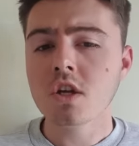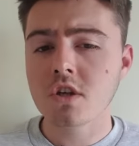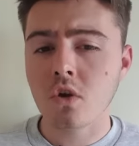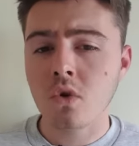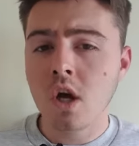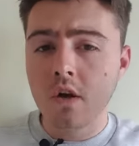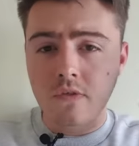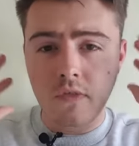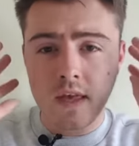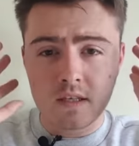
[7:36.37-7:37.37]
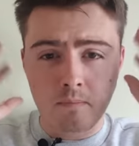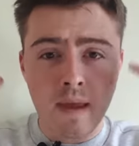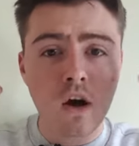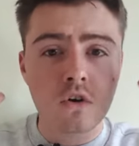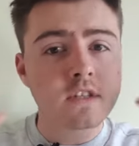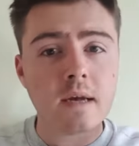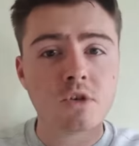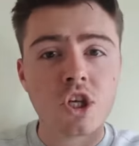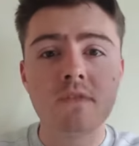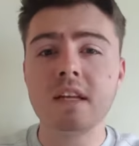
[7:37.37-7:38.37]
So there's a big concept
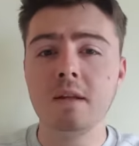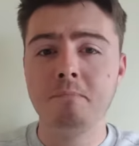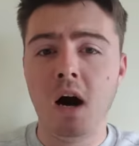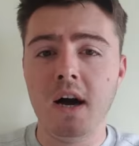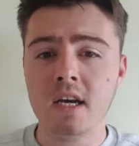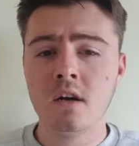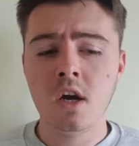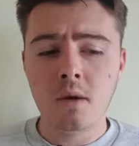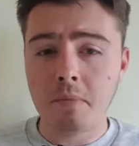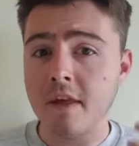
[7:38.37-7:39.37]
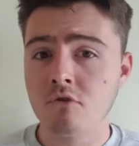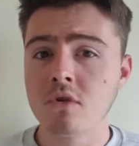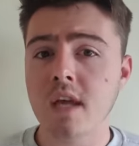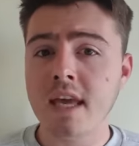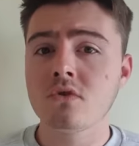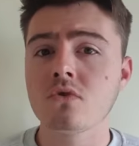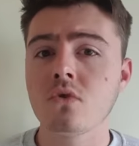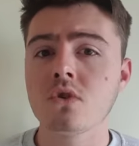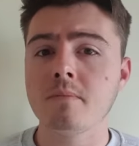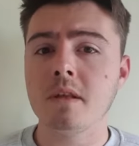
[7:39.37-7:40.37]
shift in the mind, but there is
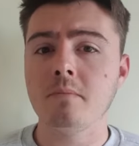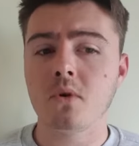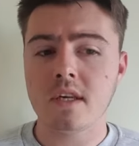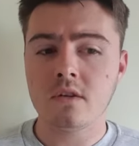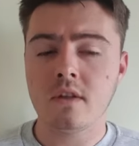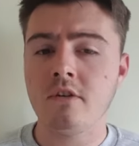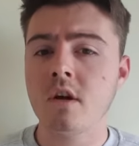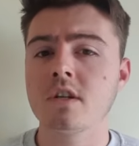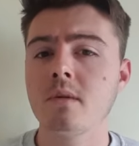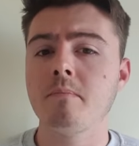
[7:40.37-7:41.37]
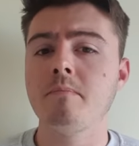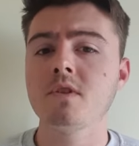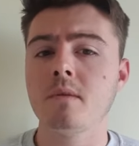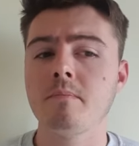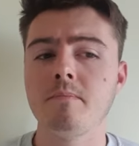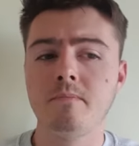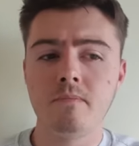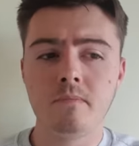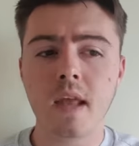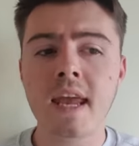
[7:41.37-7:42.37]
also some in the body. So there are some
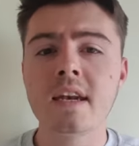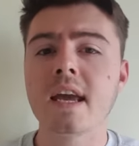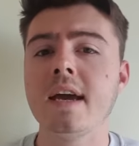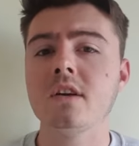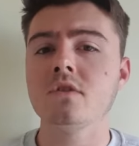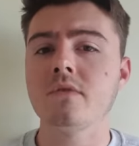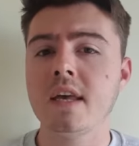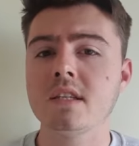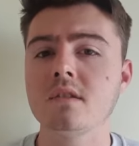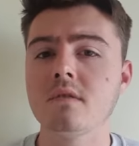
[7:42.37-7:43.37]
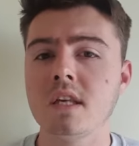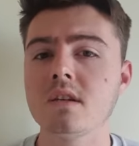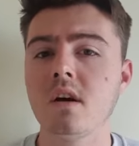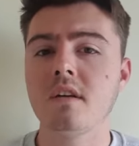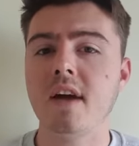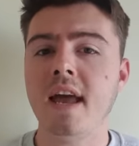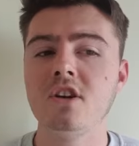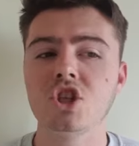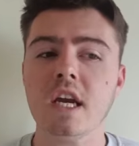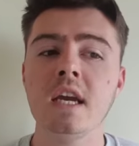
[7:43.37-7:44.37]
indicators of this kind of
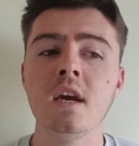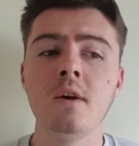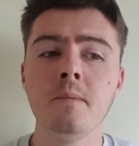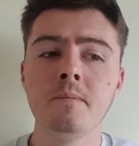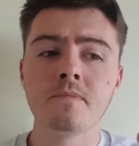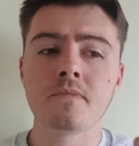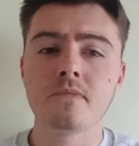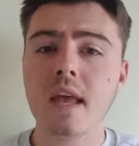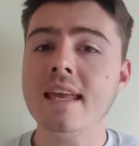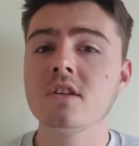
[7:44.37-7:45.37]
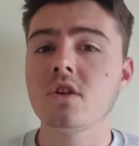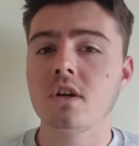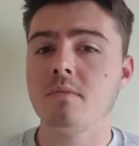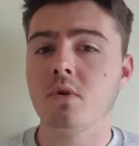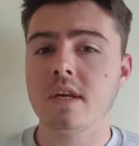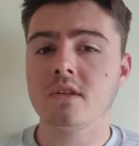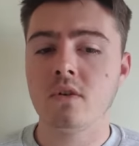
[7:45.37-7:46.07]
energy inside the body.